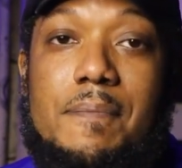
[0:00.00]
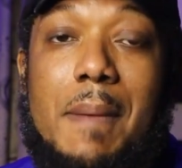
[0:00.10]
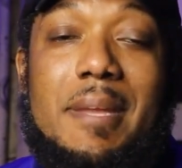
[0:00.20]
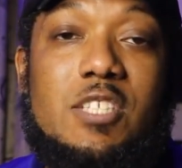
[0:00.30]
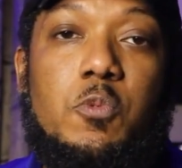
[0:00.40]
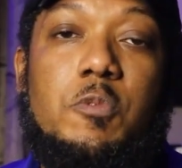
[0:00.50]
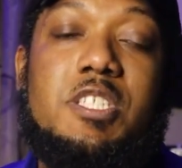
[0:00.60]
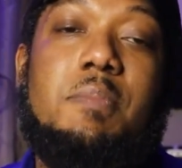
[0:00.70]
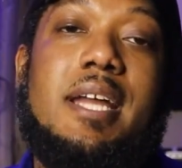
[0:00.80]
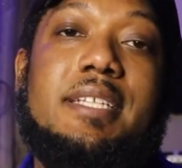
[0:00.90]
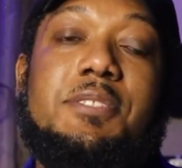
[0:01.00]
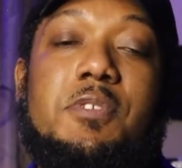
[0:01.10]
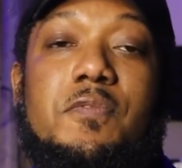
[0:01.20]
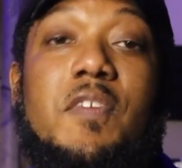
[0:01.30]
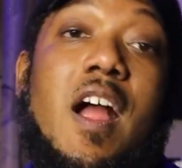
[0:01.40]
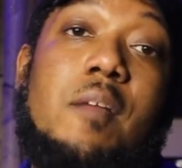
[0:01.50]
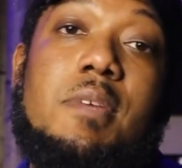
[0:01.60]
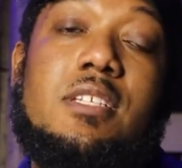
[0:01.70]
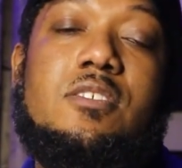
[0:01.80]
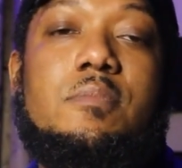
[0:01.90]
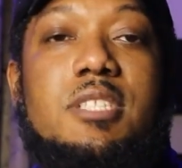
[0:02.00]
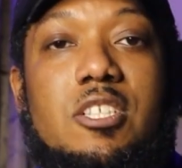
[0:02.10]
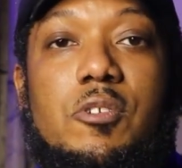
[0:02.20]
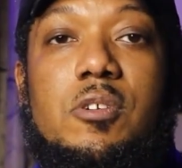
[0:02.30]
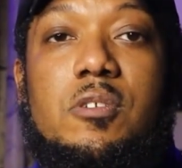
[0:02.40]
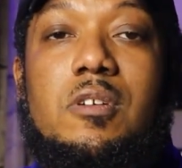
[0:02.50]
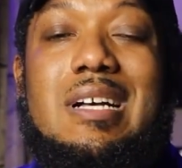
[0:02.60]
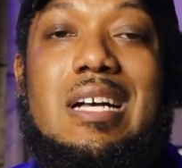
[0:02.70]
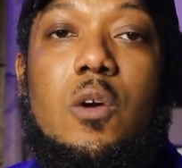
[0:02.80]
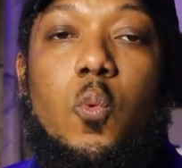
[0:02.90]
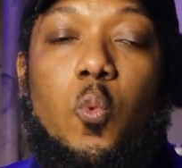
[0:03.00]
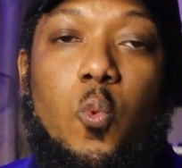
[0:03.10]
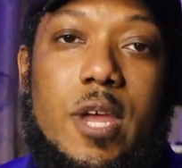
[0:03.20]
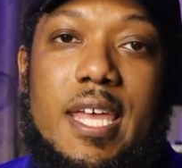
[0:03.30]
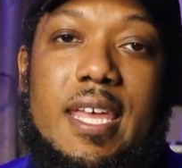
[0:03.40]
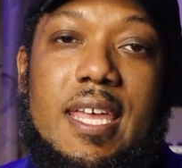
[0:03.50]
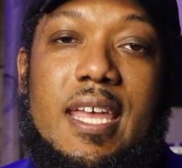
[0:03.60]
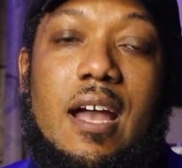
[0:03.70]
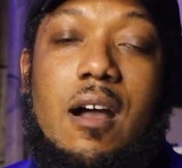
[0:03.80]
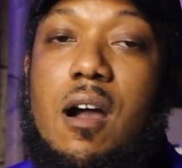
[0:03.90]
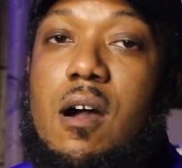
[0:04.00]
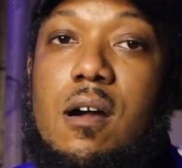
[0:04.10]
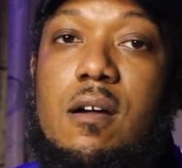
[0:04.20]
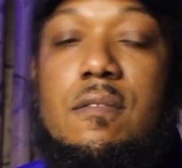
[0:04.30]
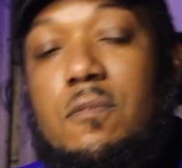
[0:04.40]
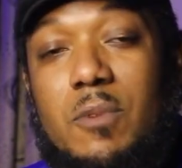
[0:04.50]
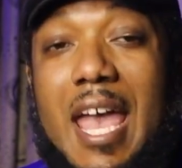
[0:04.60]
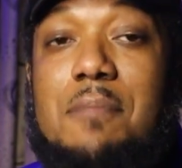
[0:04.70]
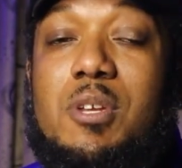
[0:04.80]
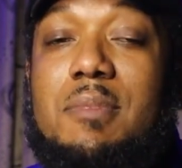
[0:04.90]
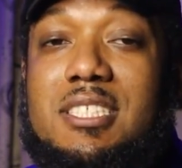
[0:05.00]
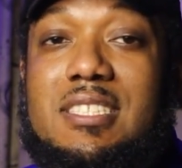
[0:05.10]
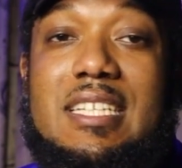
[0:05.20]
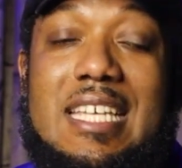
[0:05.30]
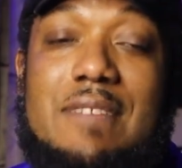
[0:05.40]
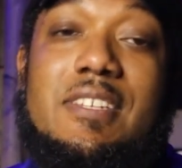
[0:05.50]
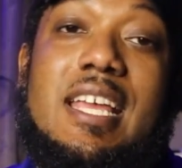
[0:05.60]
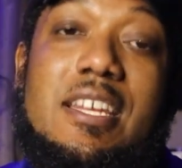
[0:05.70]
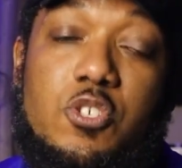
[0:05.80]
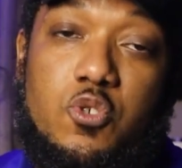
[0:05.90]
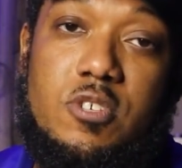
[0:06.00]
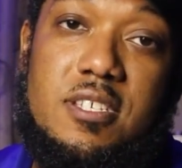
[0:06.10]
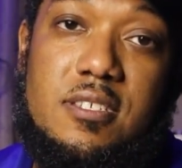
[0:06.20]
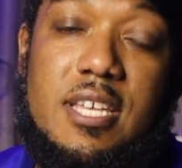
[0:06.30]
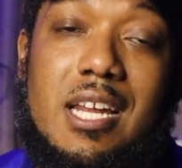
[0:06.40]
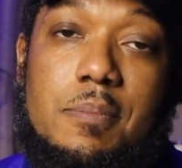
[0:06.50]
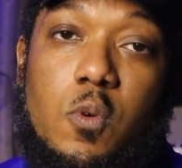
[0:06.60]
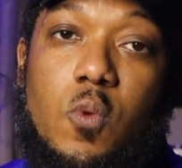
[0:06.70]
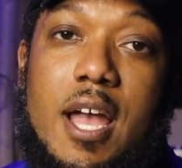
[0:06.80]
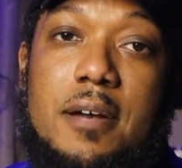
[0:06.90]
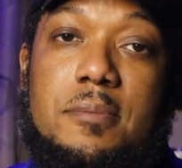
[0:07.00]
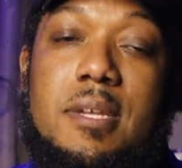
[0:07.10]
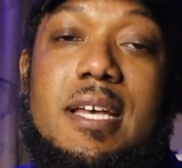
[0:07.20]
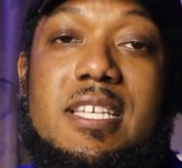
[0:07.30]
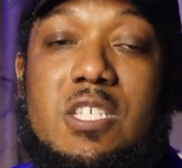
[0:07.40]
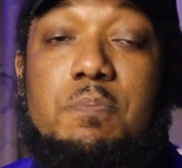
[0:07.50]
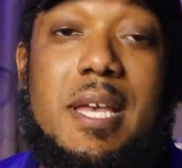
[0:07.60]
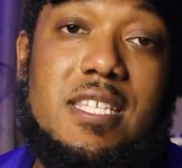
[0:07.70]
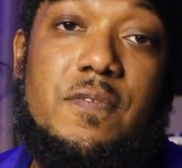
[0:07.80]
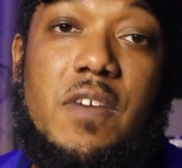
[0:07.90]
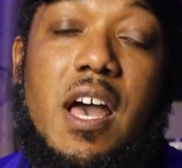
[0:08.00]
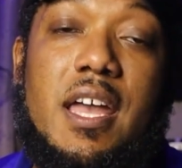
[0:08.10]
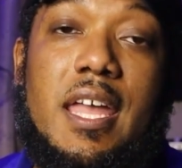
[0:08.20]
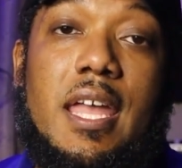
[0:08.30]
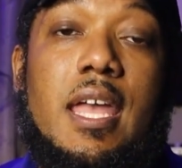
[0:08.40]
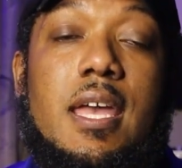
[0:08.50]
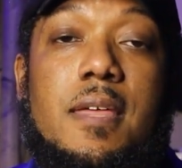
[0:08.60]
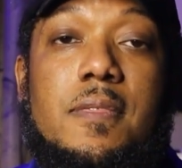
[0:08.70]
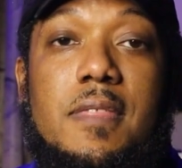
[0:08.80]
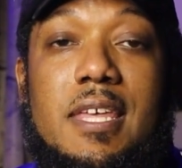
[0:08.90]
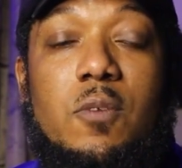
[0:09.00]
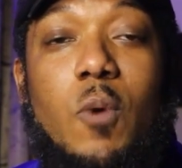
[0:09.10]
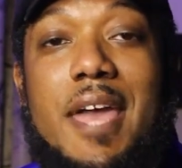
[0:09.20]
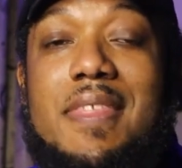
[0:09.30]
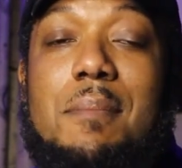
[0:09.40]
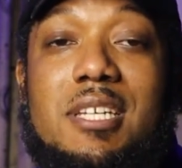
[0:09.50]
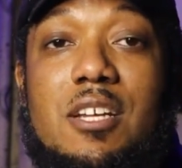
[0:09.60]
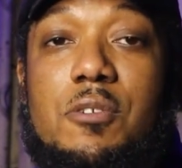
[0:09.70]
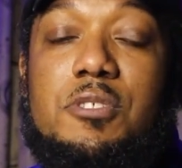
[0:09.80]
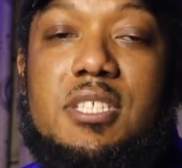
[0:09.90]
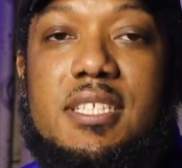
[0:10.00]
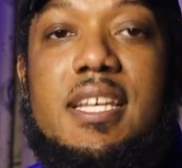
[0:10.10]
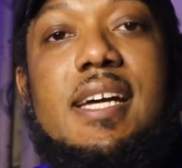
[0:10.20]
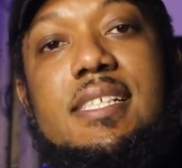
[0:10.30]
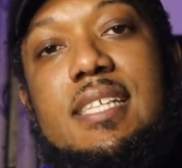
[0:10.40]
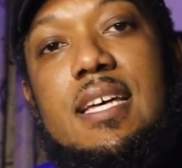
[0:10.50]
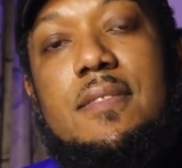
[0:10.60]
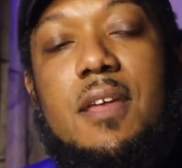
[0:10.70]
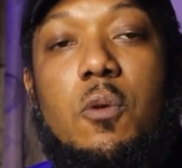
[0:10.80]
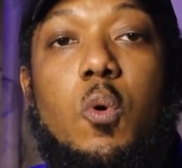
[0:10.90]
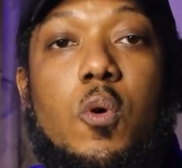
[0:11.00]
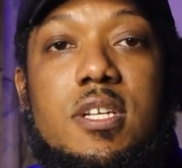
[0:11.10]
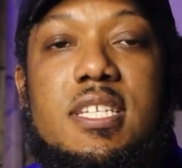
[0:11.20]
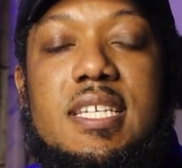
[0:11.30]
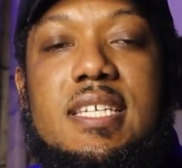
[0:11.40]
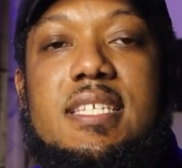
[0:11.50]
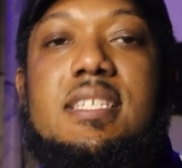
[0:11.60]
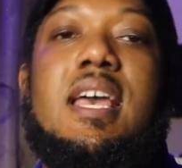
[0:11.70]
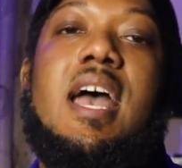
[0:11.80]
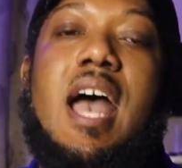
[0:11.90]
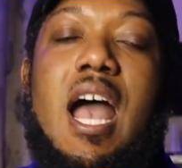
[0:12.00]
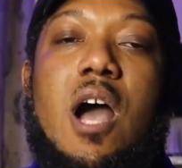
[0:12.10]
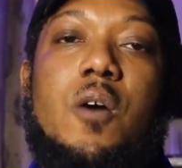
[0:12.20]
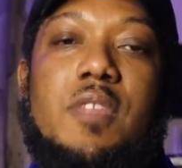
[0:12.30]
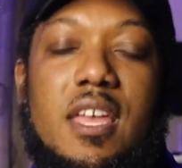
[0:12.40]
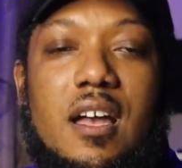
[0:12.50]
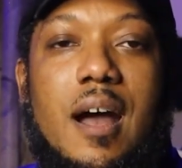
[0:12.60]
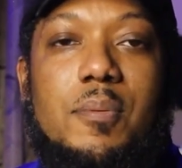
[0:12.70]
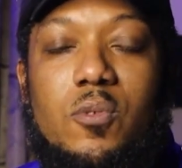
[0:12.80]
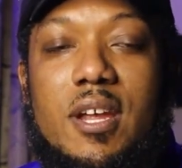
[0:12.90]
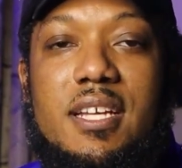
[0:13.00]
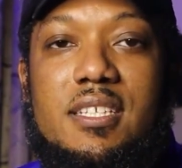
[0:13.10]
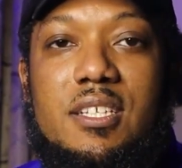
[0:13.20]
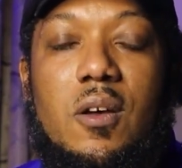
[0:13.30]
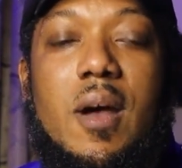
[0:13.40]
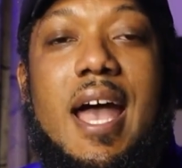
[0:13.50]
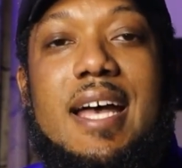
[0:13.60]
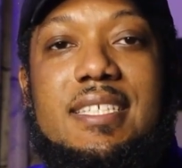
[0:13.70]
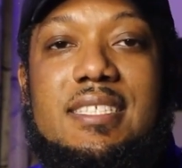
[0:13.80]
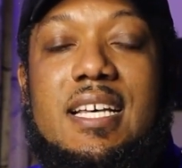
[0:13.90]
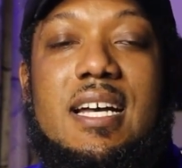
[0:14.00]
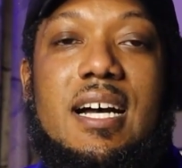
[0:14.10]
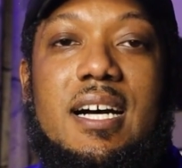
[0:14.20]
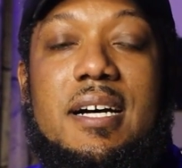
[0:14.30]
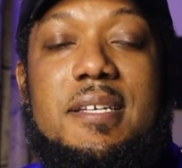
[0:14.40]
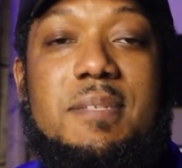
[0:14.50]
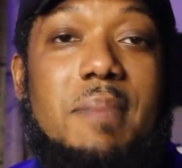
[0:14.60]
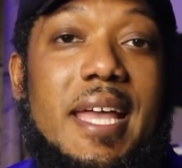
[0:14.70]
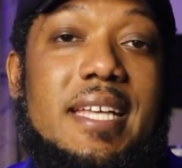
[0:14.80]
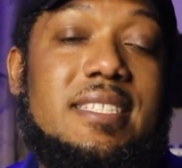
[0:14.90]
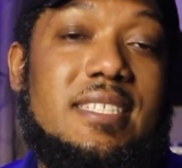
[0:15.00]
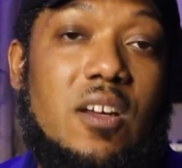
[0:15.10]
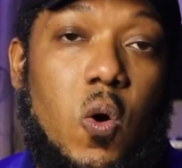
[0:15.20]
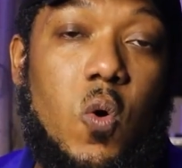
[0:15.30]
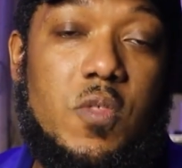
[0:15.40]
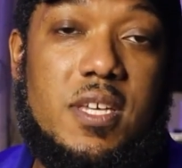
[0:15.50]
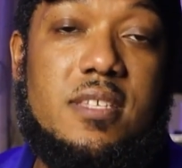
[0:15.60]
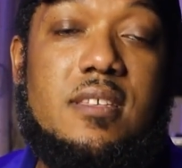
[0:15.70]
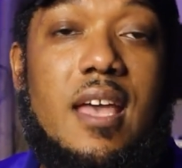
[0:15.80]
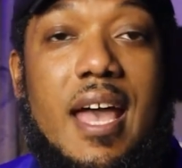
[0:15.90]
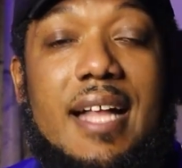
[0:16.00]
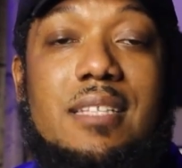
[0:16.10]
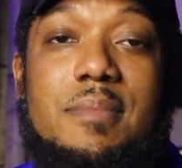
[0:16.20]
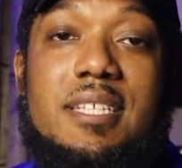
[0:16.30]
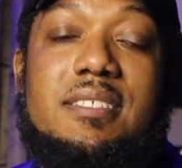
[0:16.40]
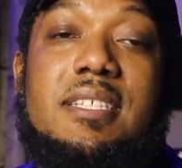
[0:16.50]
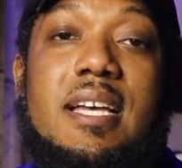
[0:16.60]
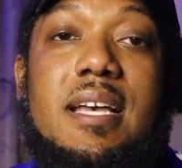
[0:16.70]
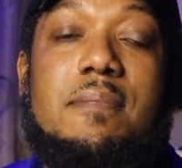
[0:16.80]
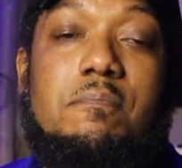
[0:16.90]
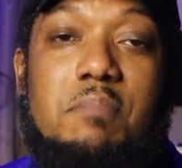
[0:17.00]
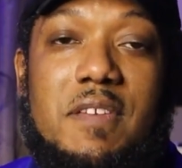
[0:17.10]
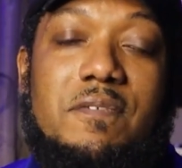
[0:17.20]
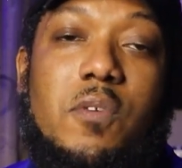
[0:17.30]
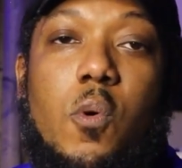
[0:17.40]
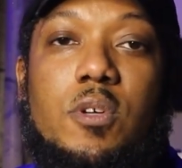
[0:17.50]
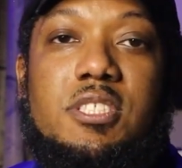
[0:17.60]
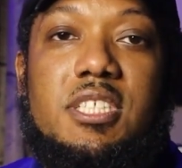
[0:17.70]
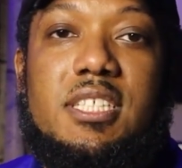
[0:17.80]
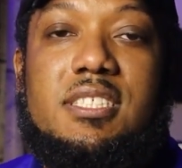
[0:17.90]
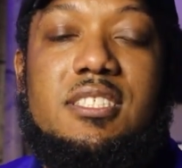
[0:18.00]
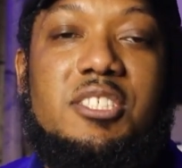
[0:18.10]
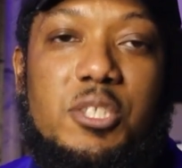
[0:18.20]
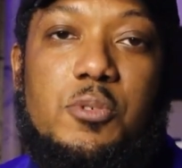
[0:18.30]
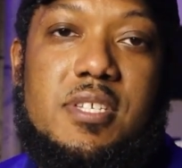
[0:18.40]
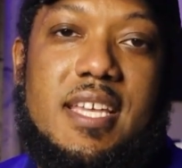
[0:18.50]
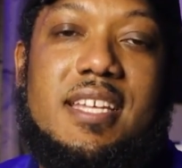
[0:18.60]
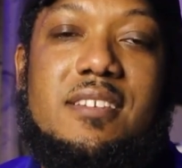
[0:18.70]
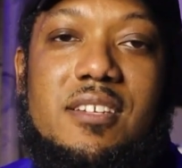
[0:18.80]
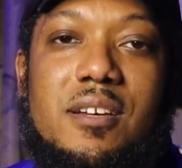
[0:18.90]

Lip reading: That means we're responding to environment, to material. We have pretty much even industries set up around specifying the way that materials connect, their warranties, how they operate, as space and all this element before just using it.